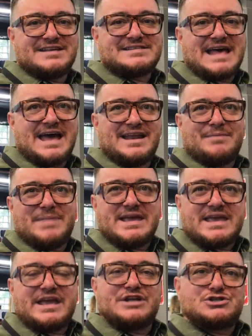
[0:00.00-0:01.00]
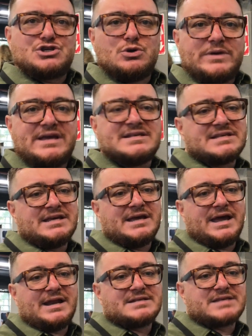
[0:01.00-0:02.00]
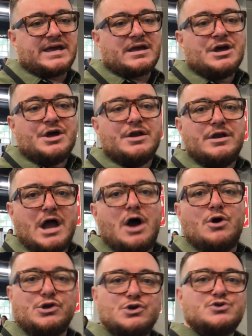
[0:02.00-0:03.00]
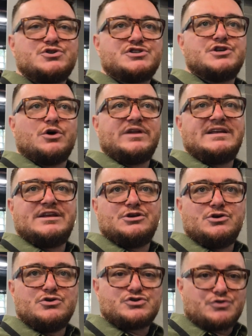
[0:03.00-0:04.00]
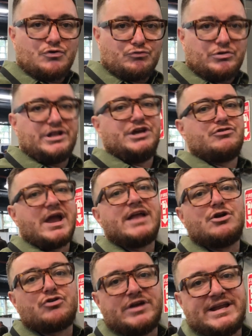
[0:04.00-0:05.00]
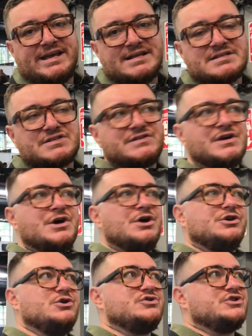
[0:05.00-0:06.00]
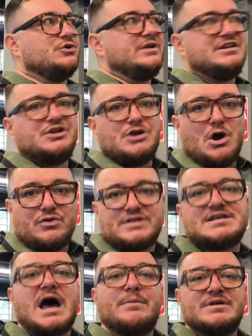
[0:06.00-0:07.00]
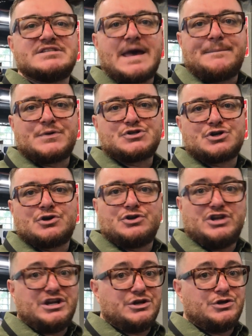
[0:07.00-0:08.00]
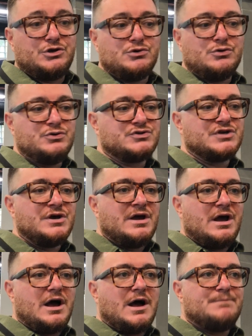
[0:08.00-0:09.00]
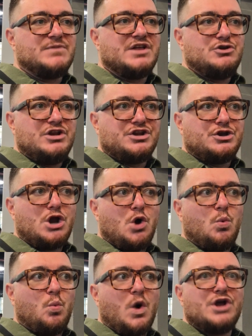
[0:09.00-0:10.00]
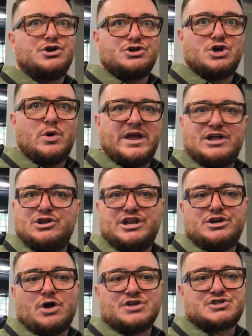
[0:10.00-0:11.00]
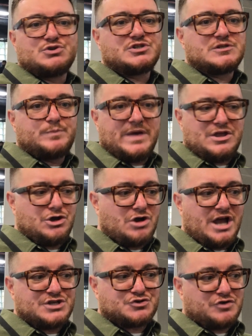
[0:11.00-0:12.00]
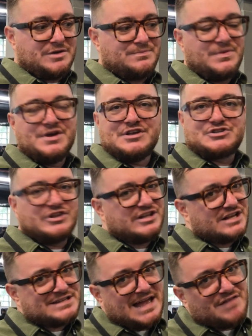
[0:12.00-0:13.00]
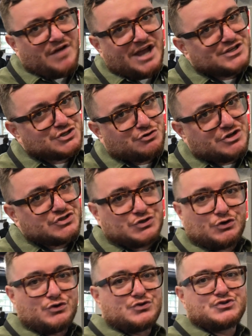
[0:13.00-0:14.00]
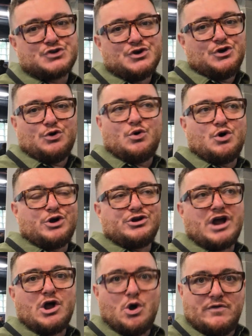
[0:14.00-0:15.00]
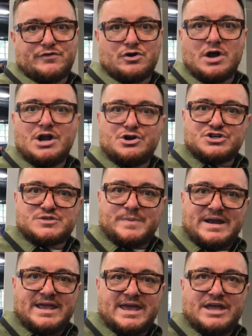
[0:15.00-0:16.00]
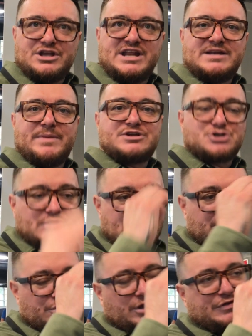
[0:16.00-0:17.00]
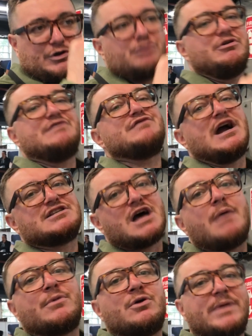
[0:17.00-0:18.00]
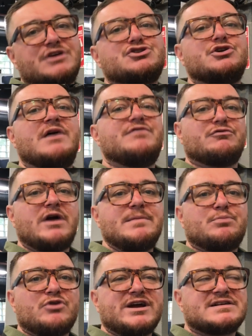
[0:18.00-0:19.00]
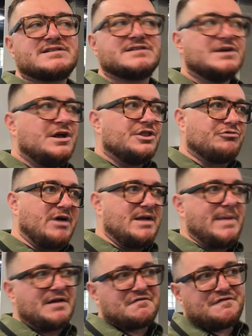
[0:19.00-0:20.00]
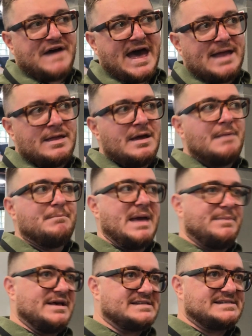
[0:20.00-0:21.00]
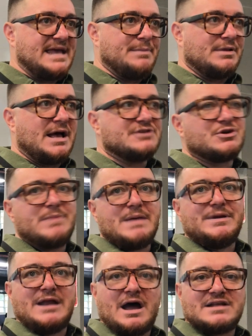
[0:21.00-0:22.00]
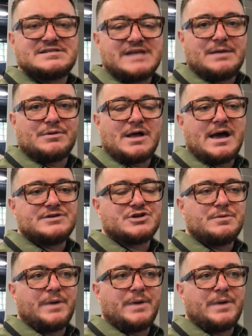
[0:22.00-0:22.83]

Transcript: Is that making it too easy? And it's like, no, you still need to use really great ingredients. You still need to know the time and temperature you need to use. And you need to know what you're doing. And you need to also spin your ice cream so it doesn't have ice crystals, or you're not over or under spinning it. You need to make sure you look through your refractometer, make sure you have the right bricks, the right amount of fat, maybe a stabilizer, maybe not a stabilizer.